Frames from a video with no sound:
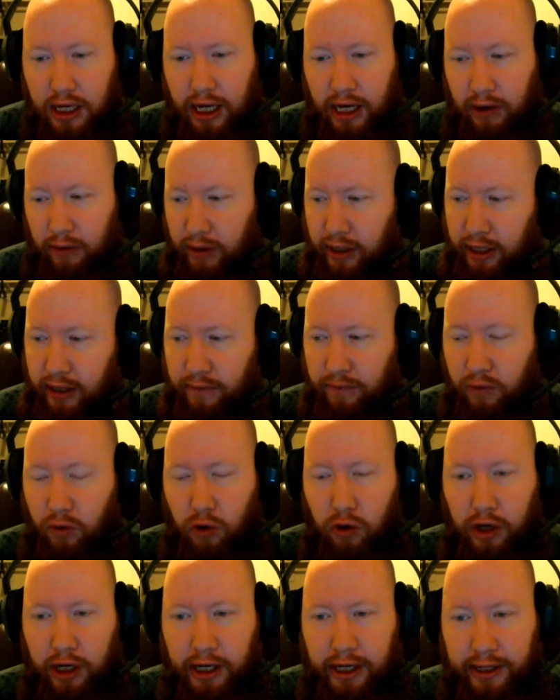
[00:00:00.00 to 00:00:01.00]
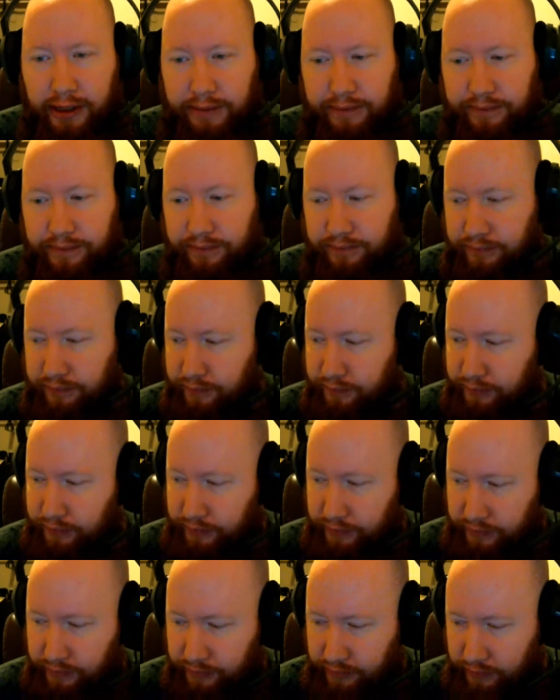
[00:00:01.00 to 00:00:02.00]
area for
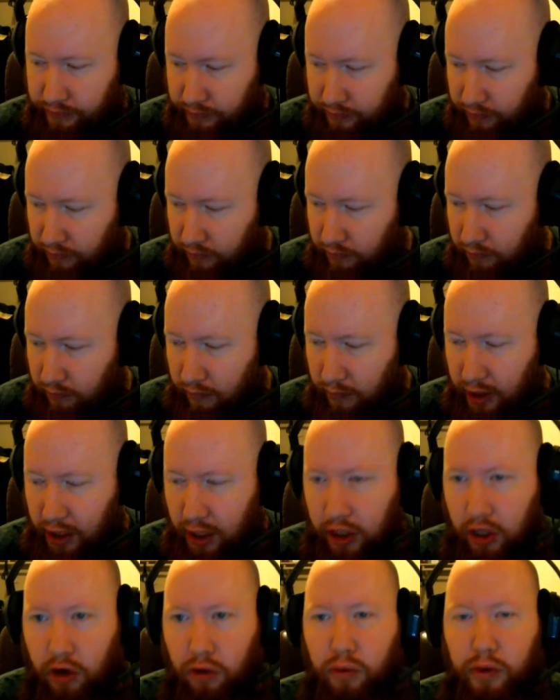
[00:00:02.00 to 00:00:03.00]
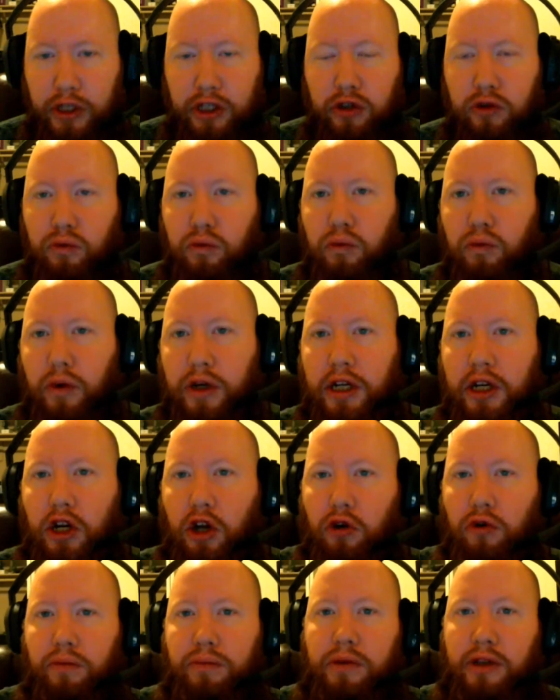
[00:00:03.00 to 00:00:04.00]
when you want to
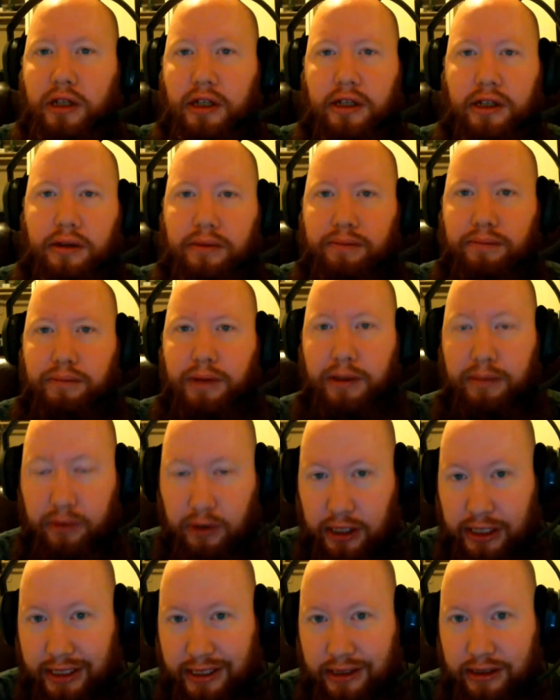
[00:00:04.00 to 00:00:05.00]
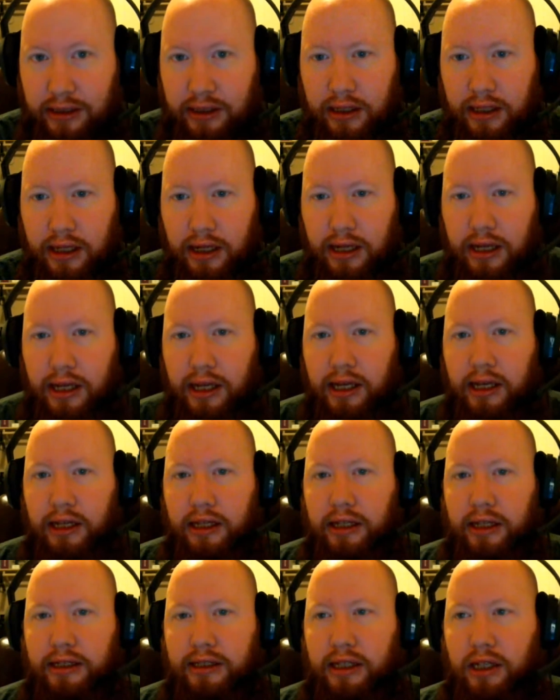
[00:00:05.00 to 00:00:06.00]
load the people in,
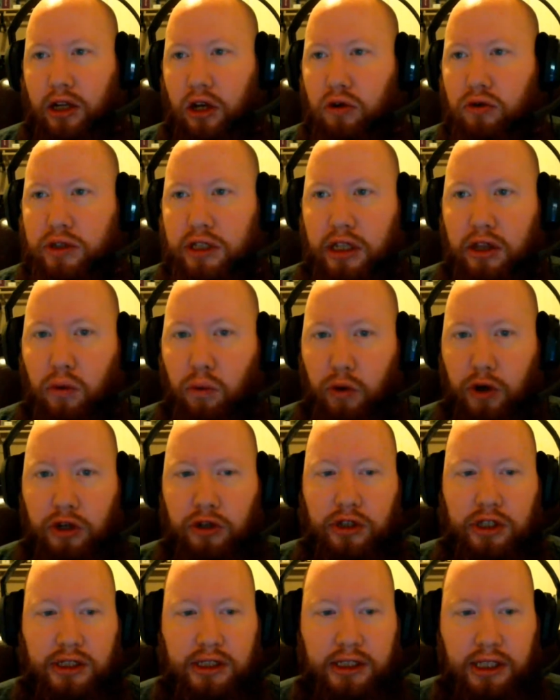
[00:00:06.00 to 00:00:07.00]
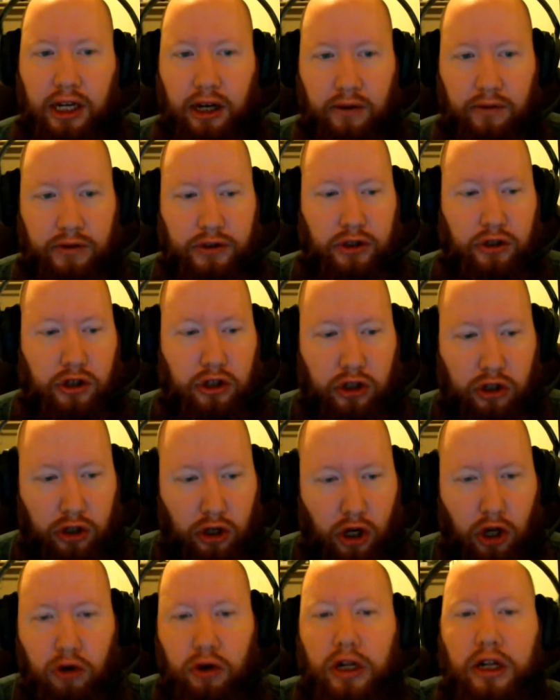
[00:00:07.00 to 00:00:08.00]
because it loads in the world itself. So you're
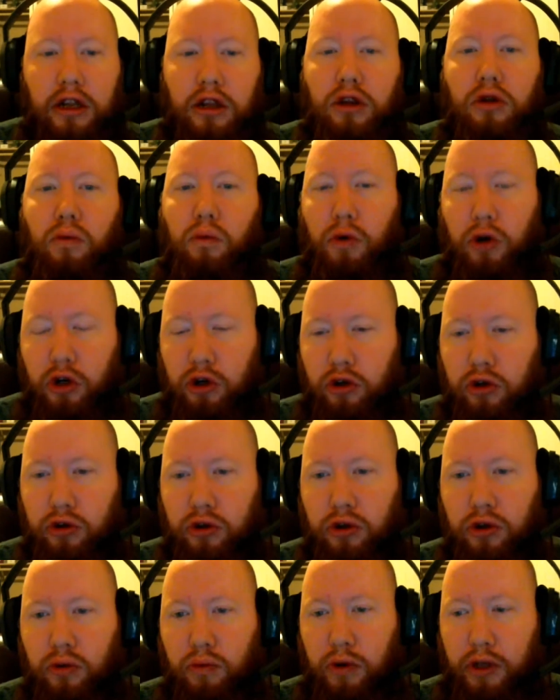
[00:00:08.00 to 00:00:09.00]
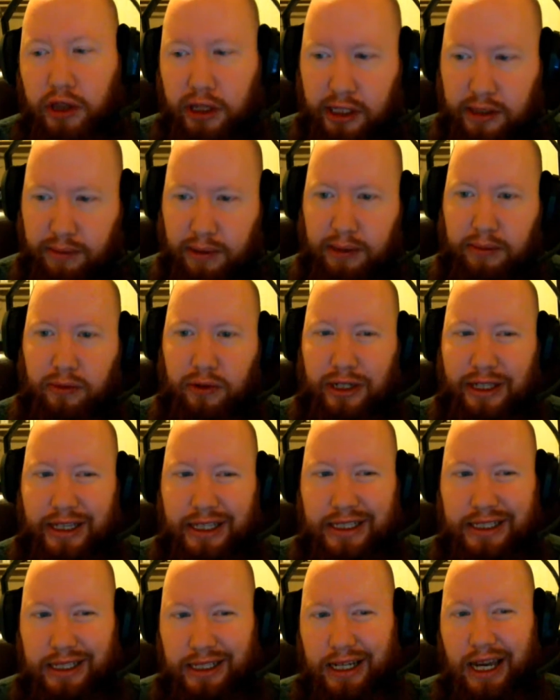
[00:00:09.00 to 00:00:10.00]
loaded in the world with these people in
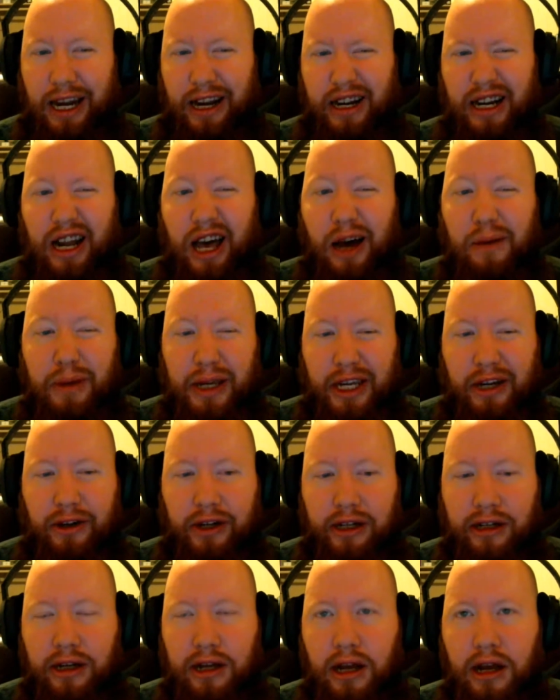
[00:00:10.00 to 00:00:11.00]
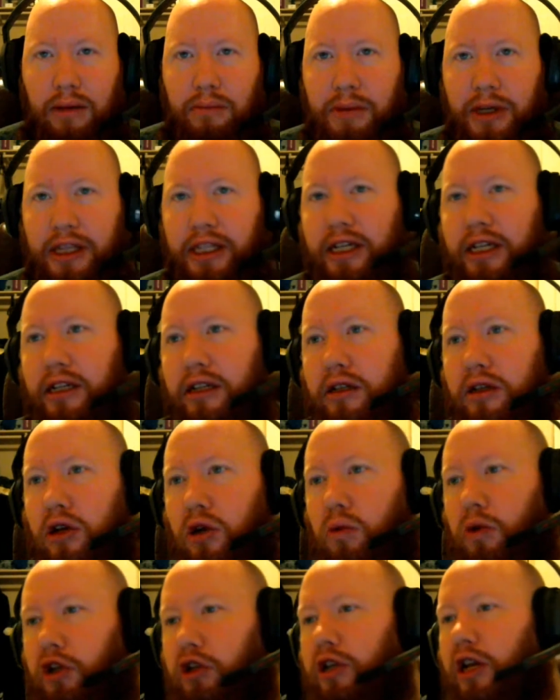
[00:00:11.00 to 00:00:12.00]
this kind of lobby area. But then
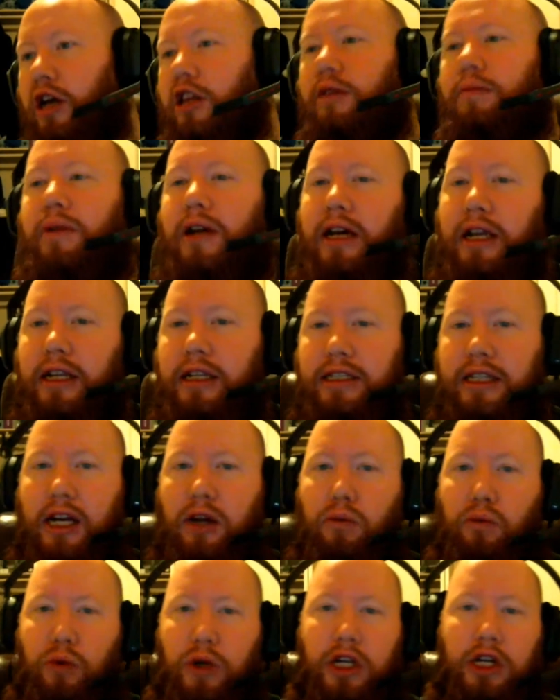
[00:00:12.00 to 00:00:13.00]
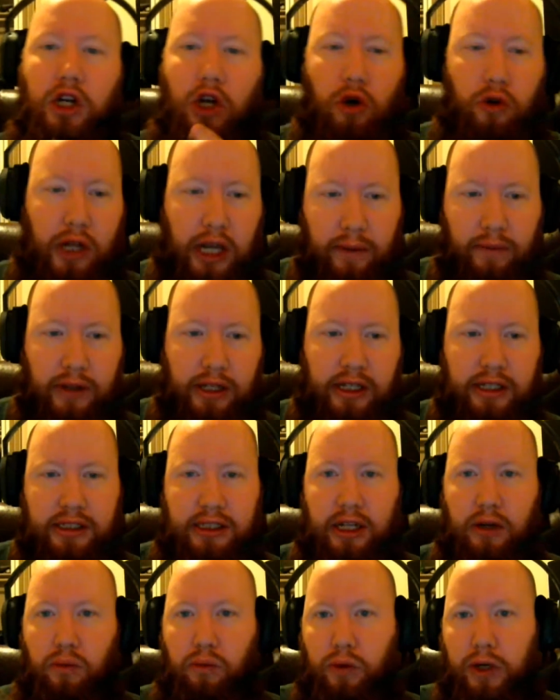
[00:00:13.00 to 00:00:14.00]
when you get on the plane, it's got to reload everything. It's
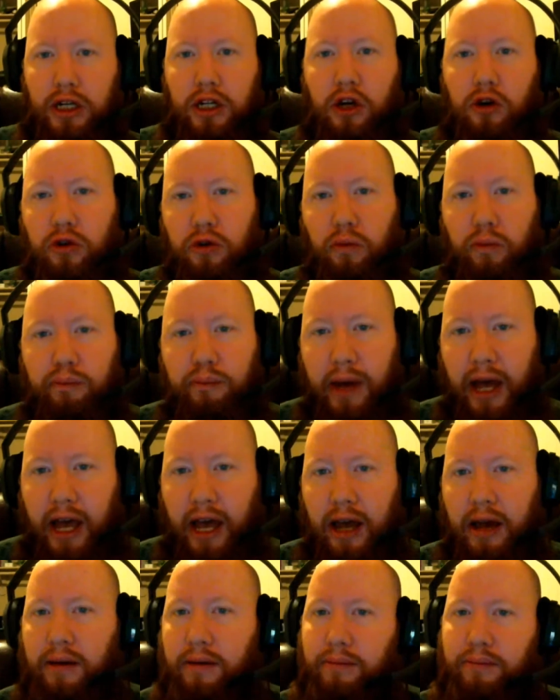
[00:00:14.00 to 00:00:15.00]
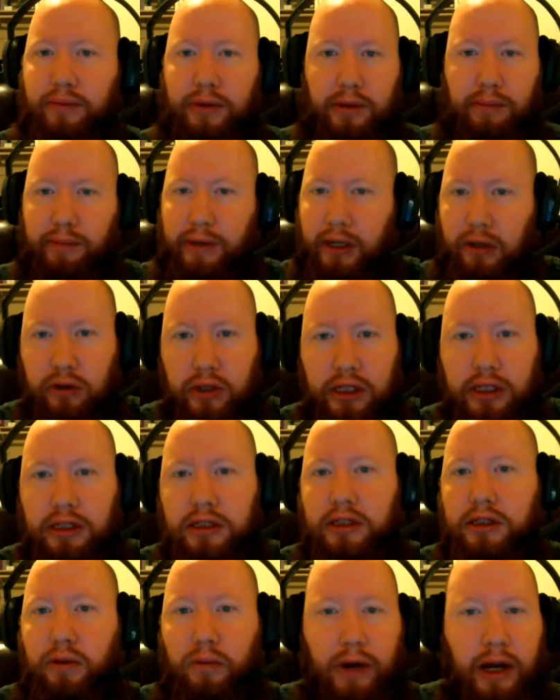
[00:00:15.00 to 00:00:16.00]
got to reload the map, the
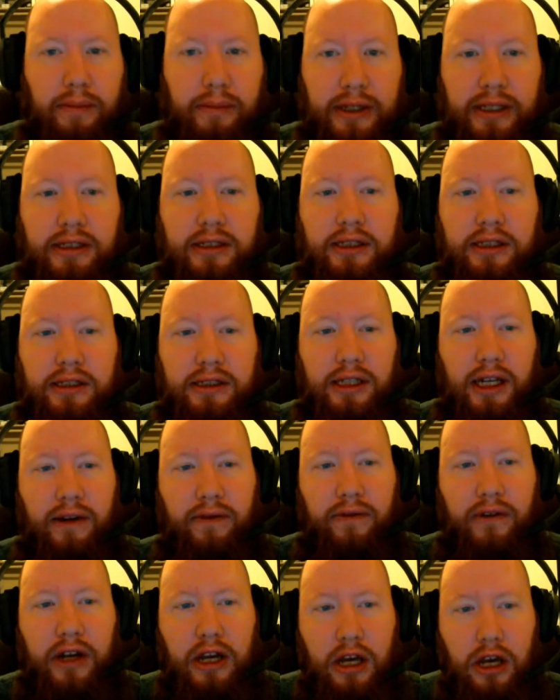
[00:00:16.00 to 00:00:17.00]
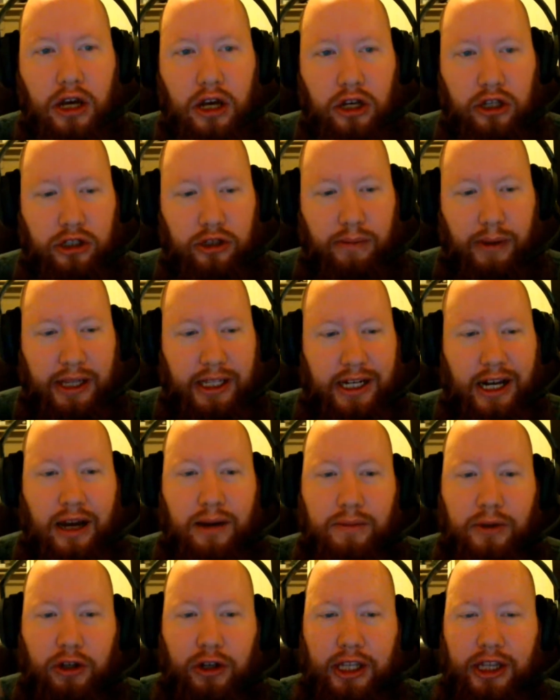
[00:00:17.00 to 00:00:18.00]
buildings, the weapons, and stuff. So by the
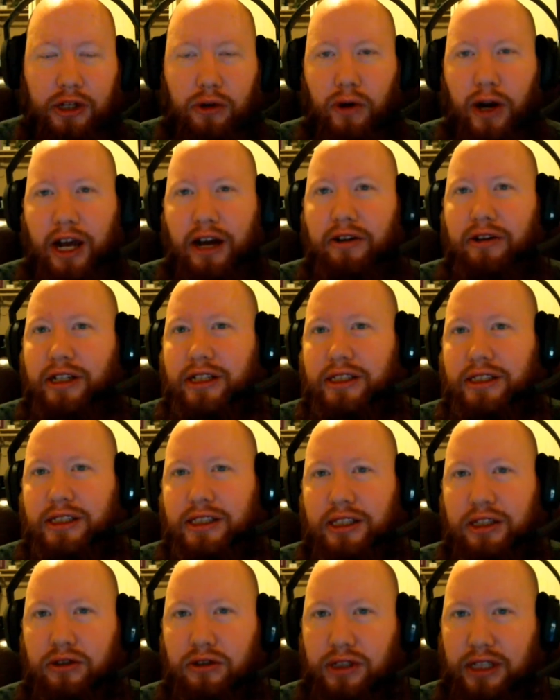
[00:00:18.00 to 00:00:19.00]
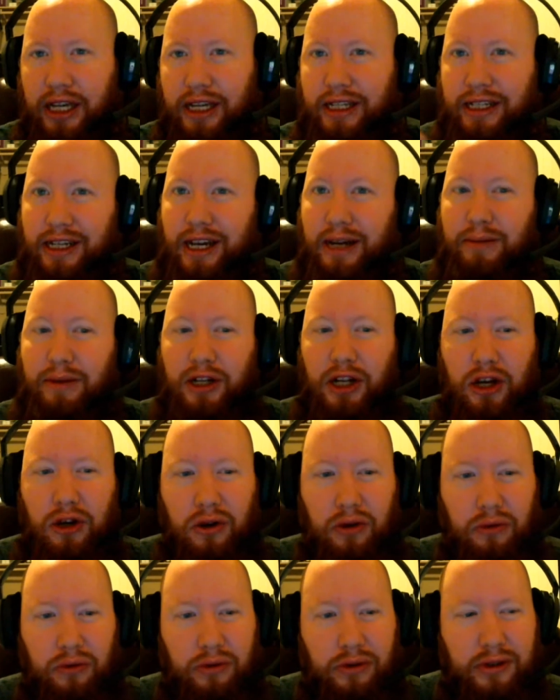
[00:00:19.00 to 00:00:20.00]
time you hit the ground, it's still taking time to
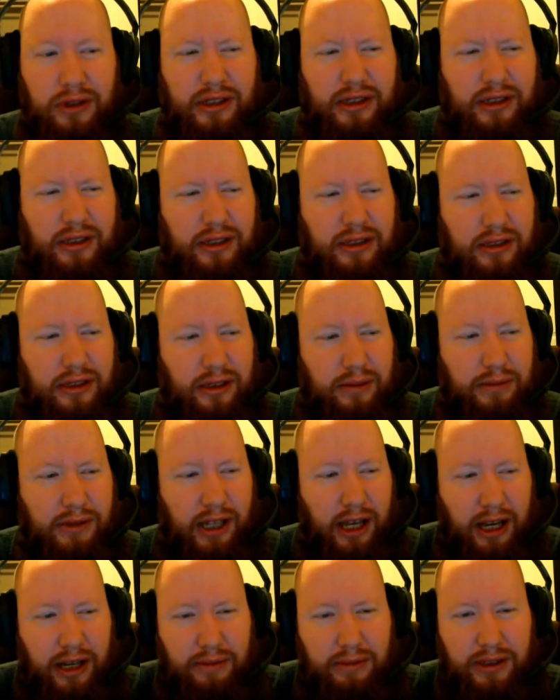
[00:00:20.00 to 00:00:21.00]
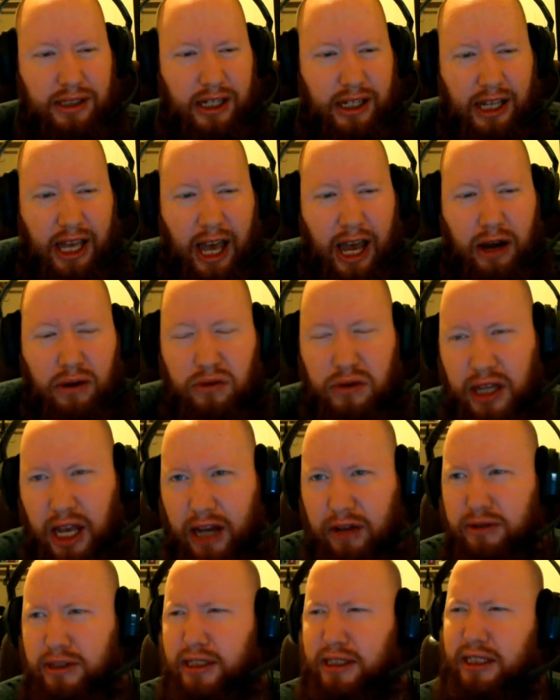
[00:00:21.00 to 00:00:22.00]
load sometimes. Like how
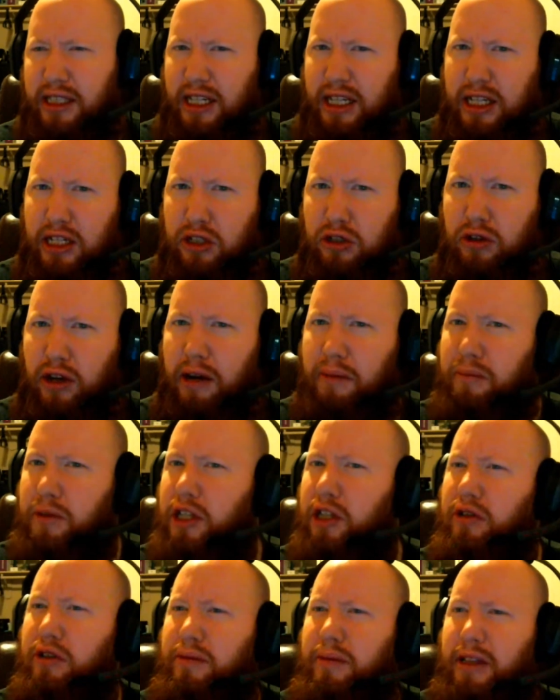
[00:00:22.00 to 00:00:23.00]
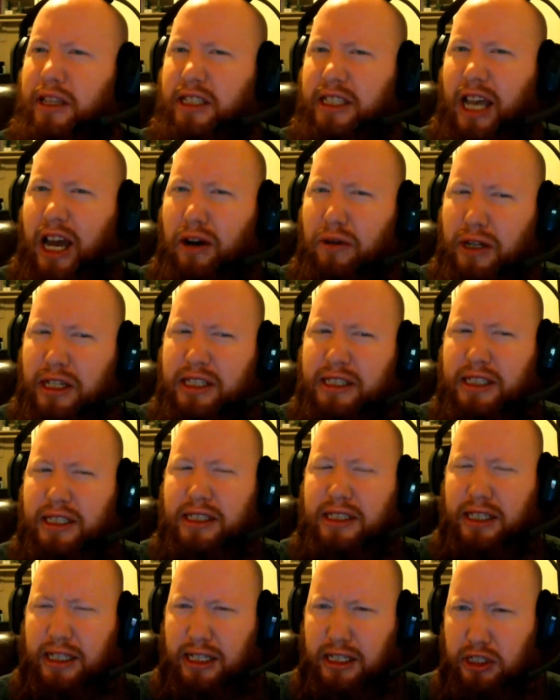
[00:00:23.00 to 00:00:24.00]
is this an issue? I'm curious about this. How is
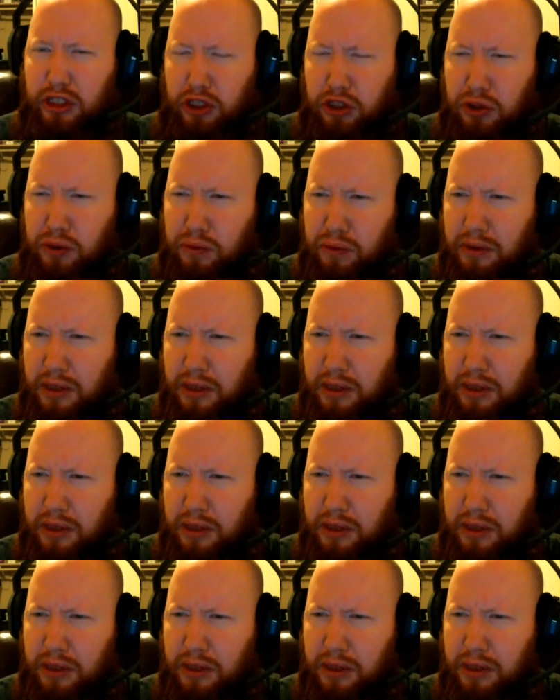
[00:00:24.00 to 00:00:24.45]
this an issue?